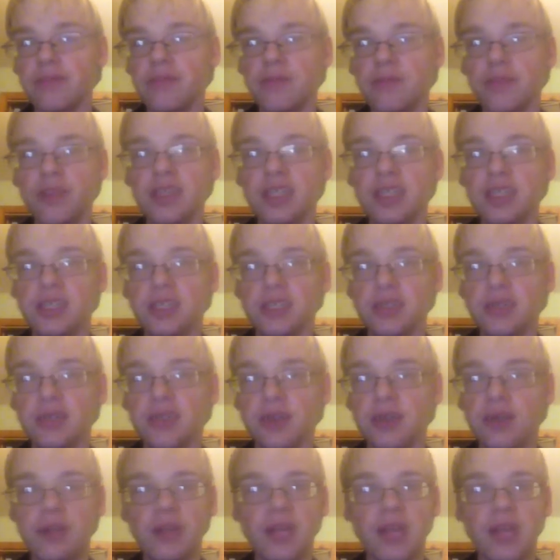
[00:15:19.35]
really
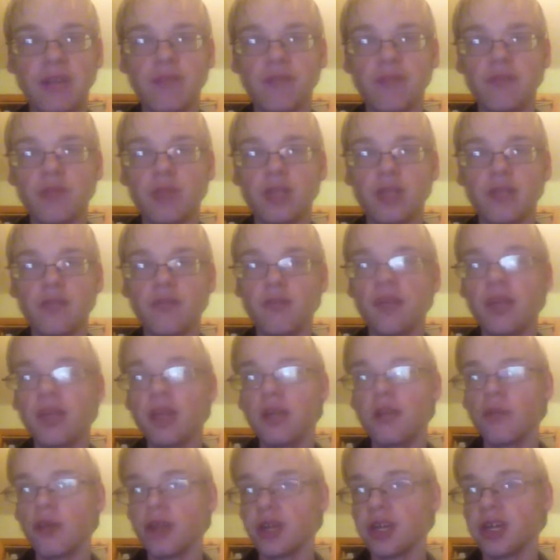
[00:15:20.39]
doing, like
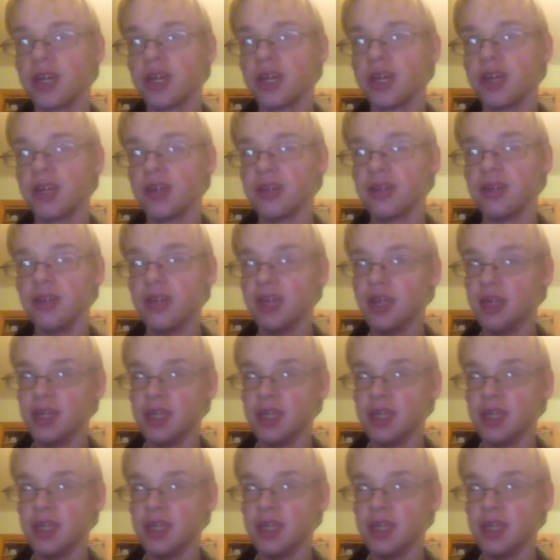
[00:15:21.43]
really working on